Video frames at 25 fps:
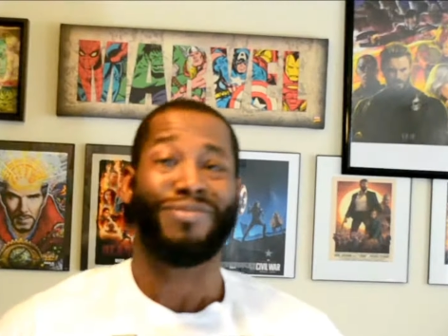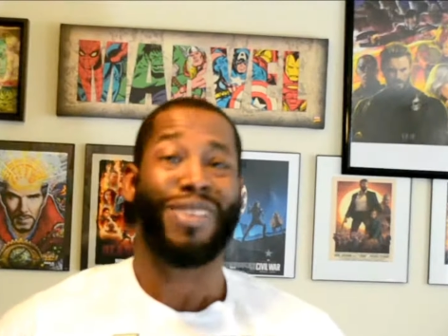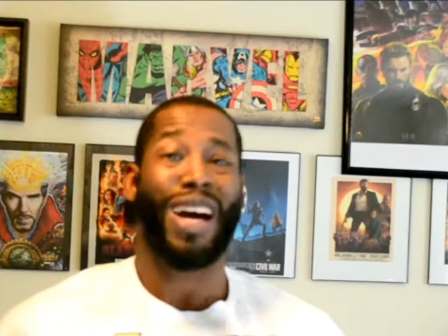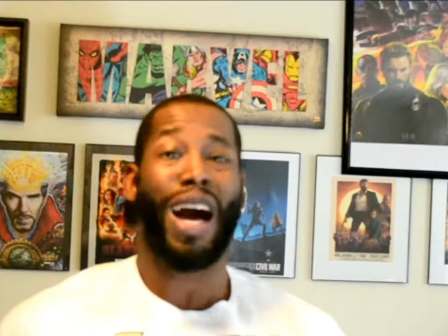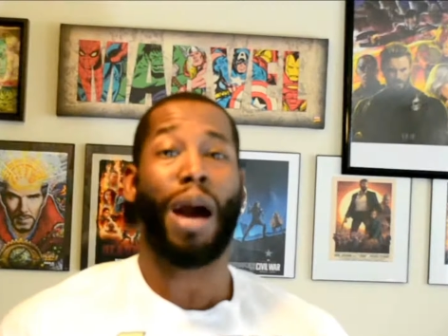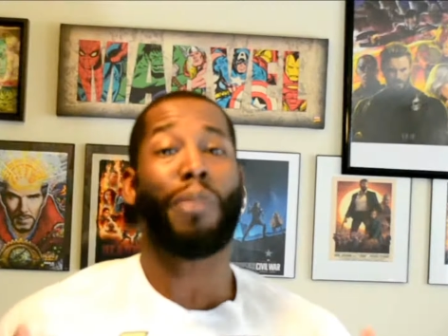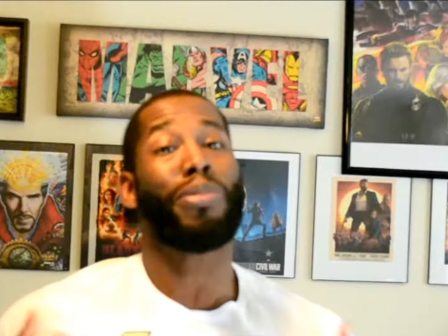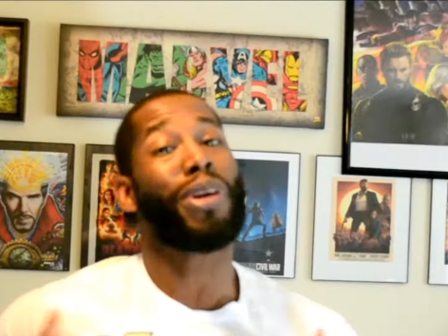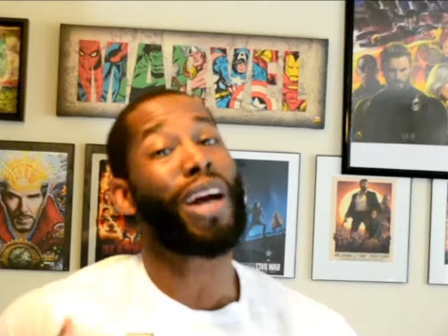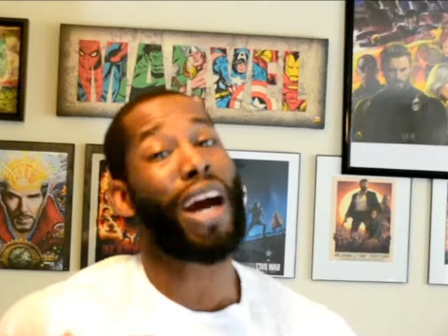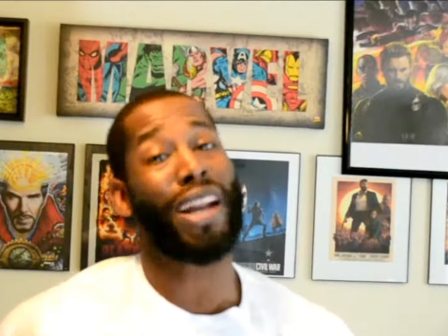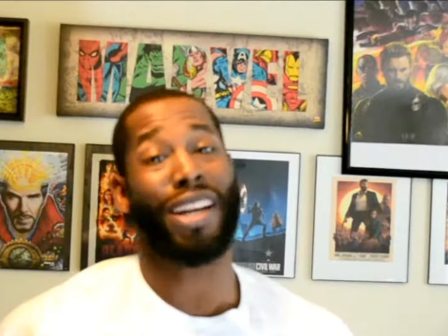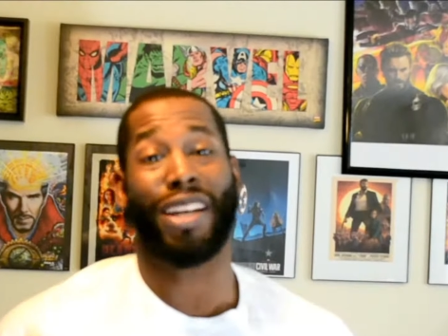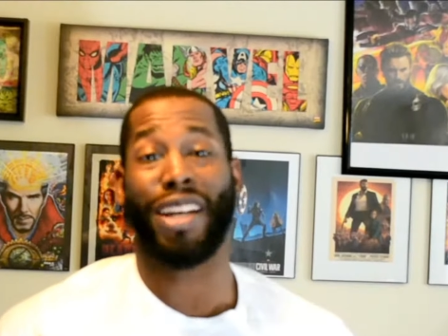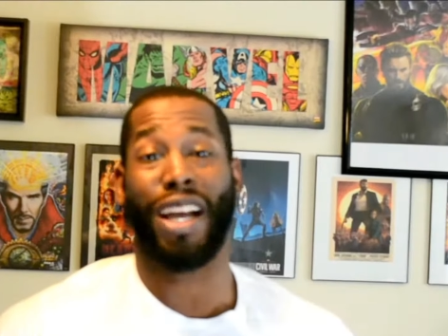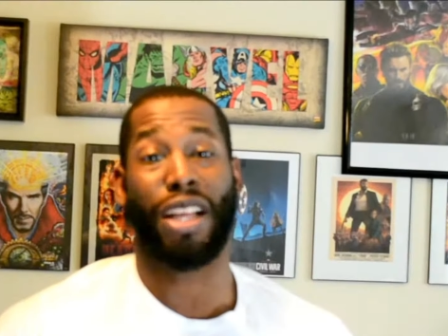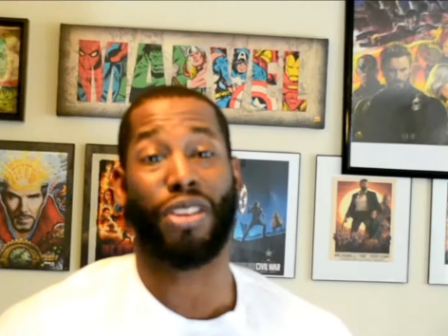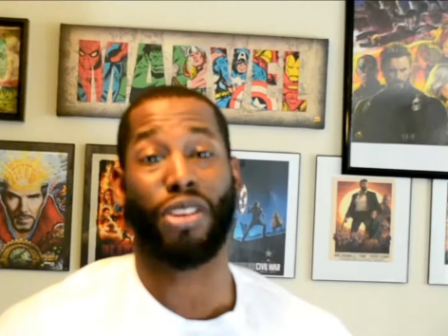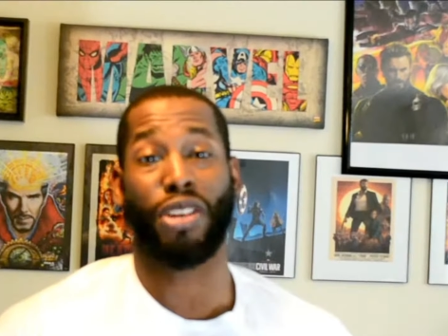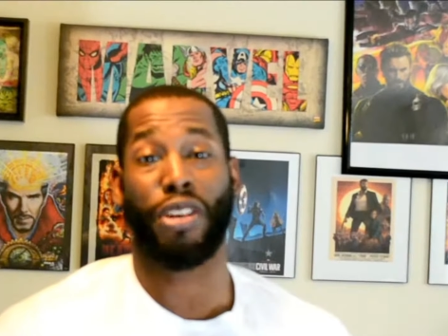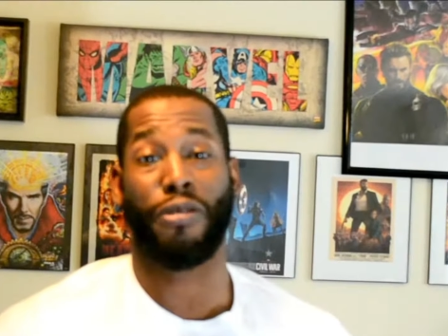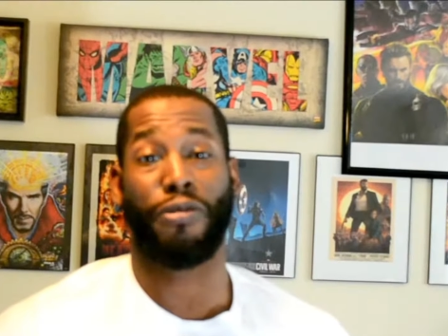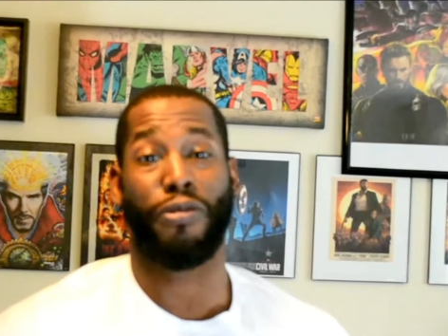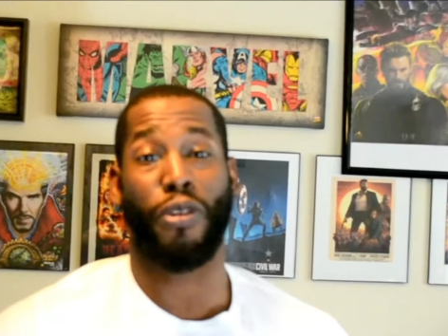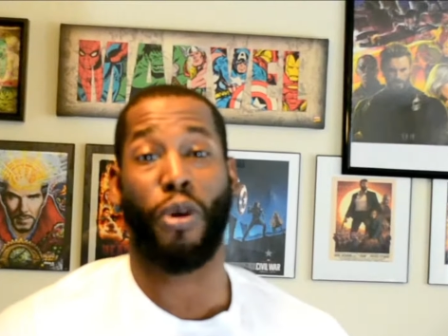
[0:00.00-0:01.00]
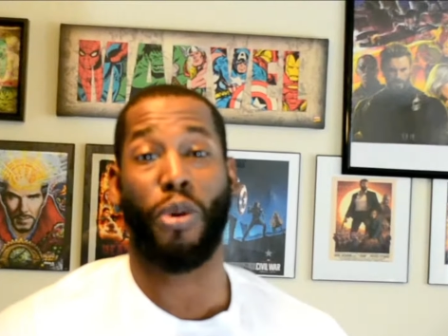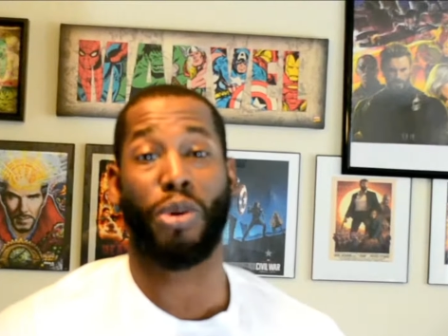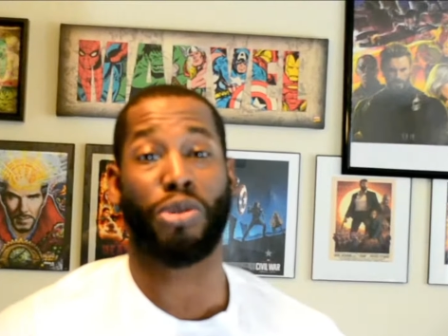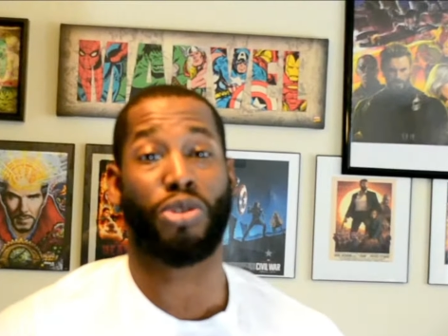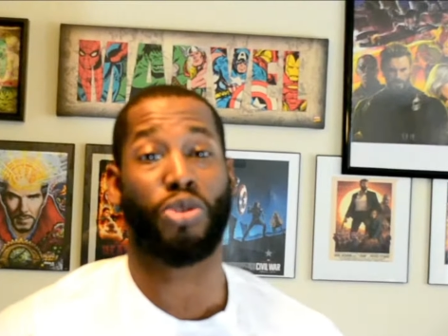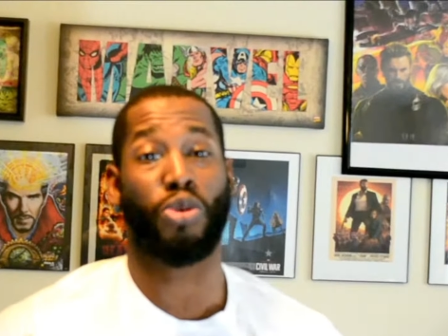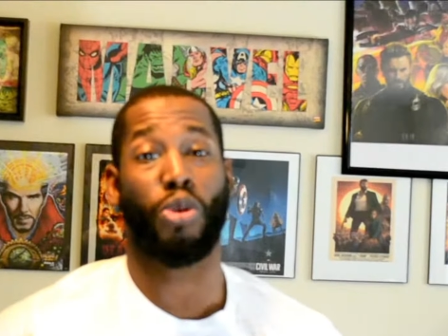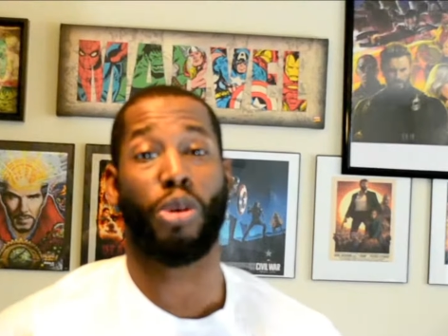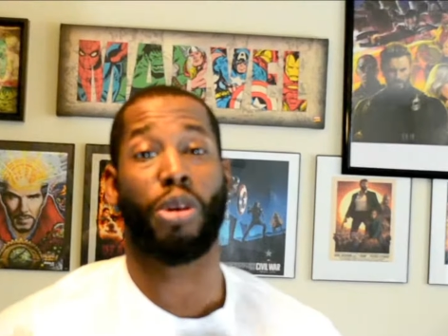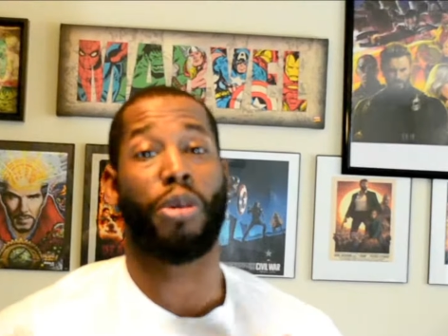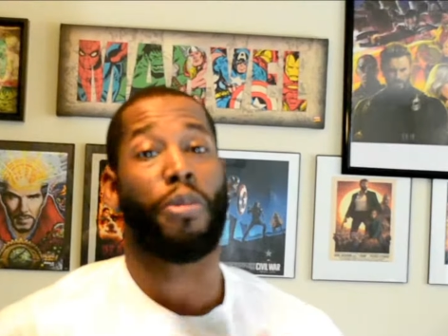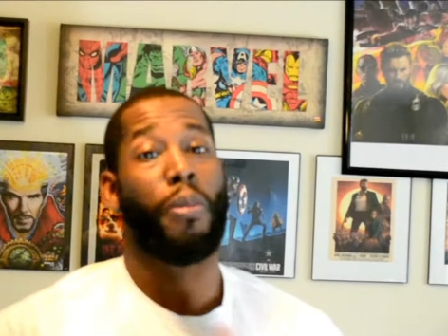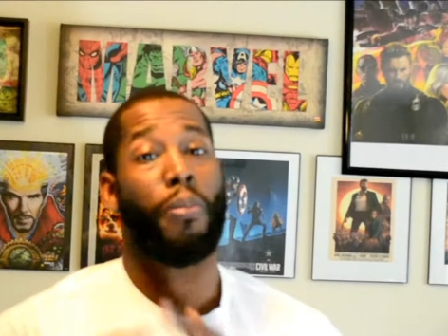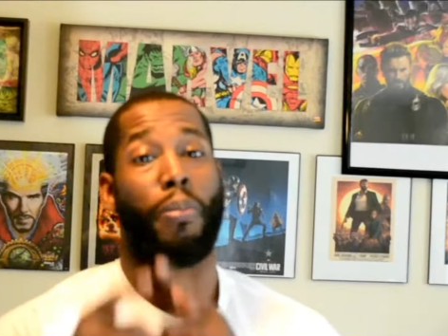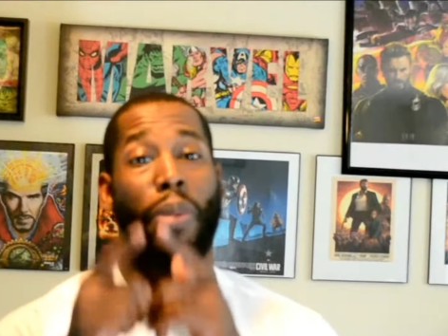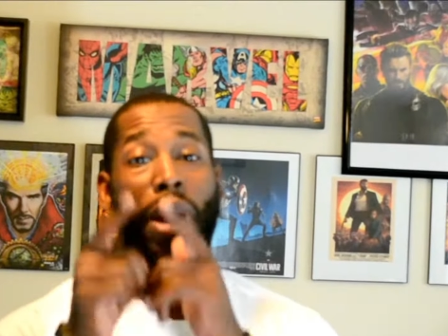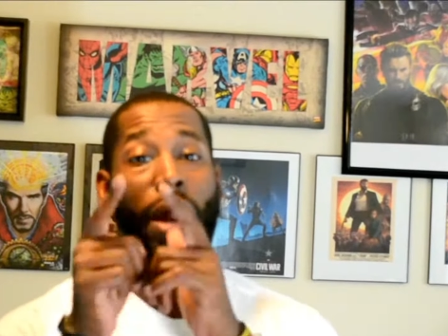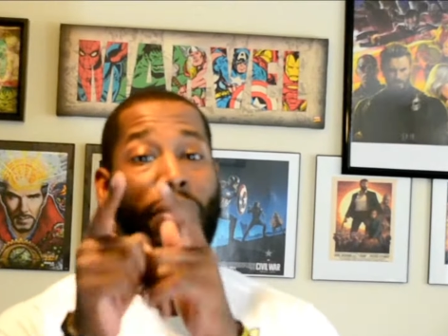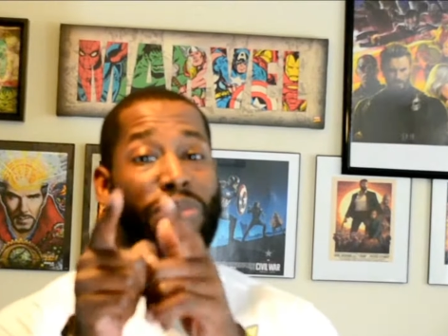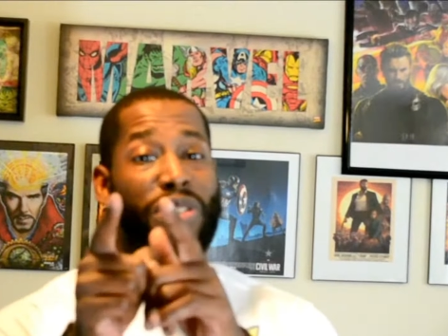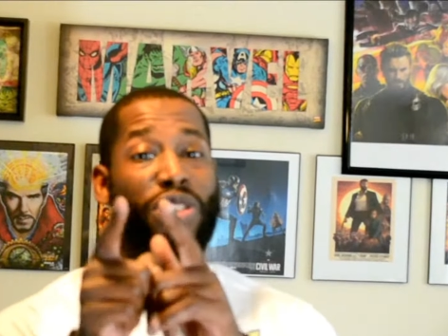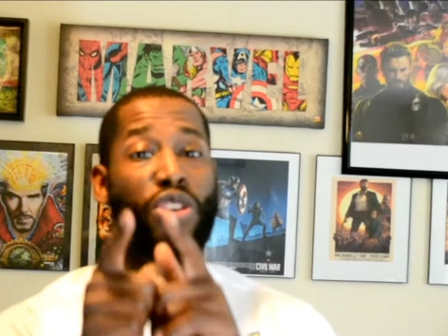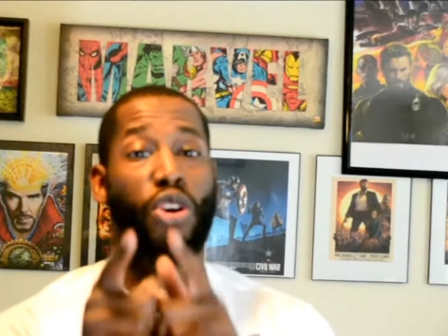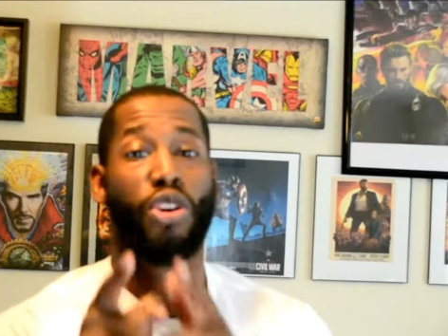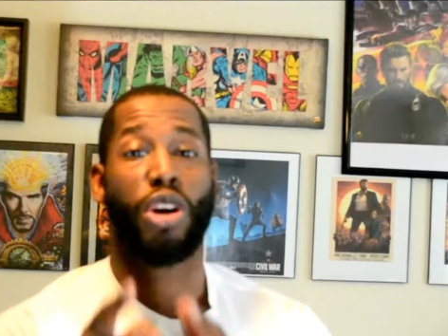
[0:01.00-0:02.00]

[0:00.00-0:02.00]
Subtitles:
I'm kind of not looking forward to it, but I'm still